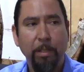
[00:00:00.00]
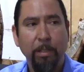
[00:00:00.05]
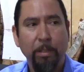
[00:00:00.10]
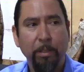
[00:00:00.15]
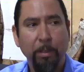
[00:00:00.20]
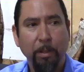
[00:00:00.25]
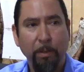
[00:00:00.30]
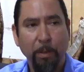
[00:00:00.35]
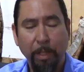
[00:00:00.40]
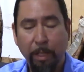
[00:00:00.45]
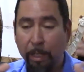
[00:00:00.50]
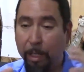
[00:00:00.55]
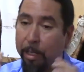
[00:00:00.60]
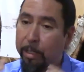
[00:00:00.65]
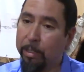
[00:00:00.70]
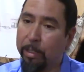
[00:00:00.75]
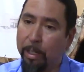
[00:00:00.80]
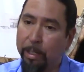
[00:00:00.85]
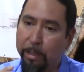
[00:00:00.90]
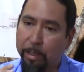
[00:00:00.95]

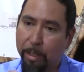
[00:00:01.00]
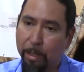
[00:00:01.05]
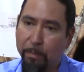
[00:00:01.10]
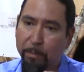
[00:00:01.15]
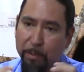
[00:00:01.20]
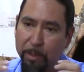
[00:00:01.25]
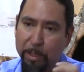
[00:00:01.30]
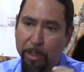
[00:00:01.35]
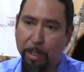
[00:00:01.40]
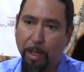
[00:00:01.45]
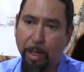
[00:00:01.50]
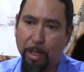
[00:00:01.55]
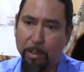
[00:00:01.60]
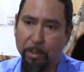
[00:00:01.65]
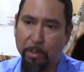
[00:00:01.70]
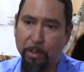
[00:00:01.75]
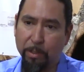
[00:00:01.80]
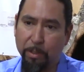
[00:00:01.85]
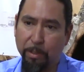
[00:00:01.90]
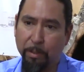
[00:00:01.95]
And come visit
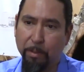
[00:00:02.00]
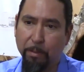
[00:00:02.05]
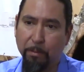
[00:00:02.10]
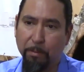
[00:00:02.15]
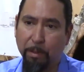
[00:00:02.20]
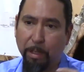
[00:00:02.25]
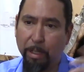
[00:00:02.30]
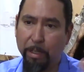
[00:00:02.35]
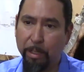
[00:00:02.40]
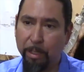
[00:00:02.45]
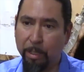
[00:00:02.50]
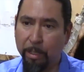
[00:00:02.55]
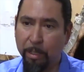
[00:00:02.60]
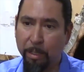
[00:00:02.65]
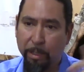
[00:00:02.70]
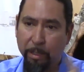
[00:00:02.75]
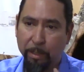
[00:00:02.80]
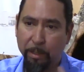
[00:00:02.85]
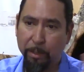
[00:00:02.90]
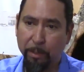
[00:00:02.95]
us while you're
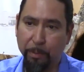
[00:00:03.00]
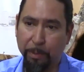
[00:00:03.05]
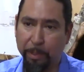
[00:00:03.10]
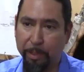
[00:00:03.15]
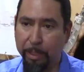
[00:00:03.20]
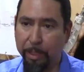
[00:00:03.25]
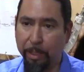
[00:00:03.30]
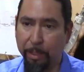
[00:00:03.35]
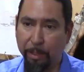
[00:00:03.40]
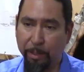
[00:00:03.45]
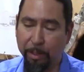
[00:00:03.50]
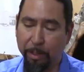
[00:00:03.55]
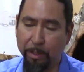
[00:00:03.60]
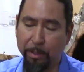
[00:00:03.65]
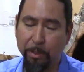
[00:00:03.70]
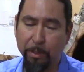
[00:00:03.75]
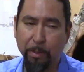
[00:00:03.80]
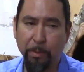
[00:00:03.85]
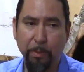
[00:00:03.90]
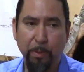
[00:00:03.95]
doing the other
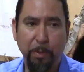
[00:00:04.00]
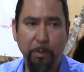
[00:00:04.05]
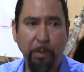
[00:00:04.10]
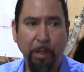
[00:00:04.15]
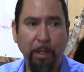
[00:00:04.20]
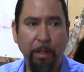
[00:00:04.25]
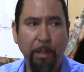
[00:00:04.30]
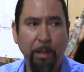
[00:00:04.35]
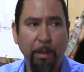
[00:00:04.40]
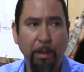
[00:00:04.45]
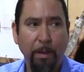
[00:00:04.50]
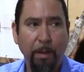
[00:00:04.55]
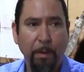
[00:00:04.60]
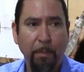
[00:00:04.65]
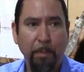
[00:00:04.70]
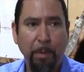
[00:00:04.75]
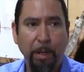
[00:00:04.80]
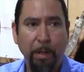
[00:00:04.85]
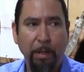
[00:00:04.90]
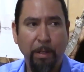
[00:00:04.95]
things too as well.
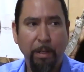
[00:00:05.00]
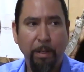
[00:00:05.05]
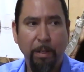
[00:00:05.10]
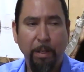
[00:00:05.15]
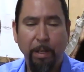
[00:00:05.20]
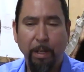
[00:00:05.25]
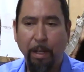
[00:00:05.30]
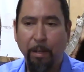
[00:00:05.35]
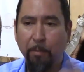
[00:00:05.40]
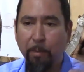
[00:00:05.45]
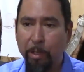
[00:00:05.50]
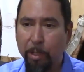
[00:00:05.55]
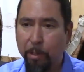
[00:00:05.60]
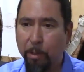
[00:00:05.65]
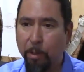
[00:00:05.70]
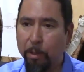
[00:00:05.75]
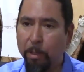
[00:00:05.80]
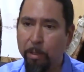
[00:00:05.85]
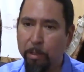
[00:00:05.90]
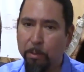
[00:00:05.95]
But when you
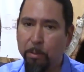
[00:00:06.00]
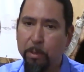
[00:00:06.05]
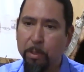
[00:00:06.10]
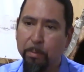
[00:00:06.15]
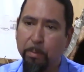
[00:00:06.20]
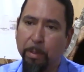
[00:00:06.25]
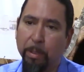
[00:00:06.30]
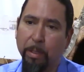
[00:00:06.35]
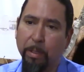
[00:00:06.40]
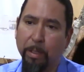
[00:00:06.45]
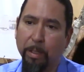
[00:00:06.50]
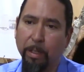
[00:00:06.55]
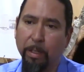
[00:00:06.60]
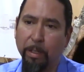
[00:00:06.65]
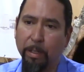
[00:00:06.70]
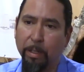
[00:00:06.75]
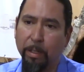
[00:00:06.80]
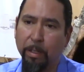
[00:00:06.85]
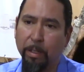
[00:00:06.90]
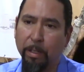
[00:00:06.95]
go to Louisbourg,
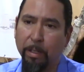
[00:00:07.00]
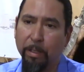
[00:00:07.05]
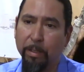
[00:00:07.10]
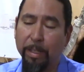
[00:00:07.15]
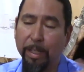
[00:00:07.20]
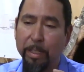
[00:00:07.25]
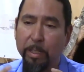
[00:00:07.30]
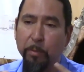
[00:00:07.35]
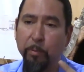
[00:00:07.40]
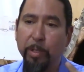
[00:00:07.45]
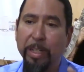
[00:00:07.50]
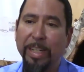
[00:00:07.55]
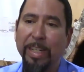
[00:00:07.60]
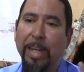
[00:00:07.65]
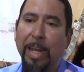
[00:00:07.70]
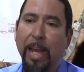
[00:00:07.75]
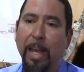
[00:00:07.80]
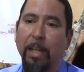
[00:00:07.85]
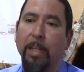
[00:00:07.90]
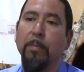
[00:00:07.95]
that's
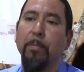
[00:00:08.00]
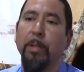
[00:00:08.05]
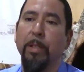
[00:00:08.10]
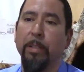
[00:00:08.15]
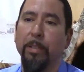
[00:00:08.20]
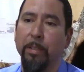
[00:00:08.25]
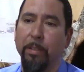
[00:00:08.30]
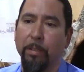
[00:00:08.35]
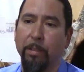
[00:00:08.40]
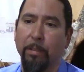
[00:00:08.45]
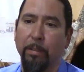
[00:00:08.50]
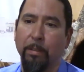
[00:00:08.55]
reenactment.